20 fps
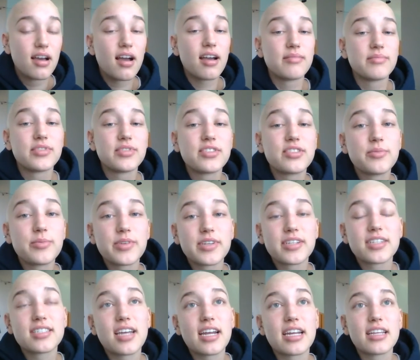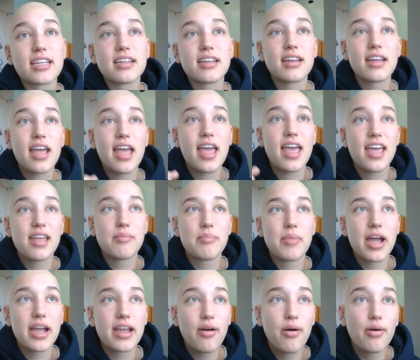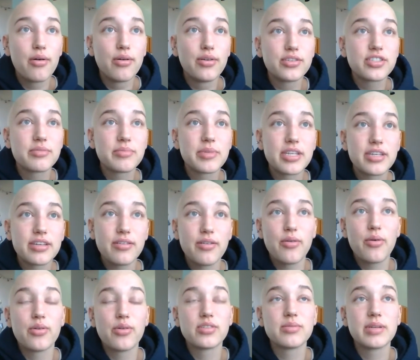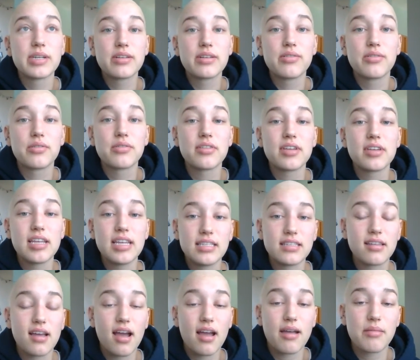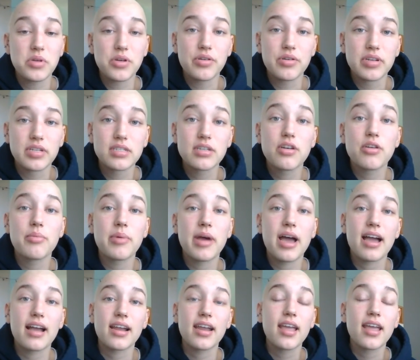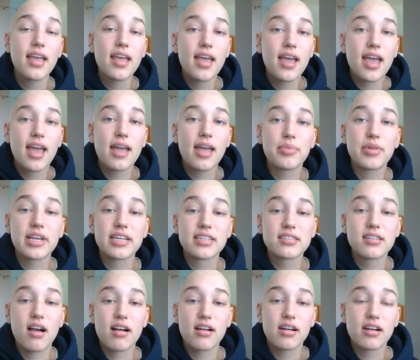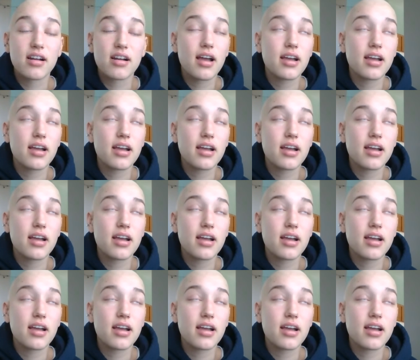I'm super excited, and my ultimate goal is I'm going to go back and play soccer.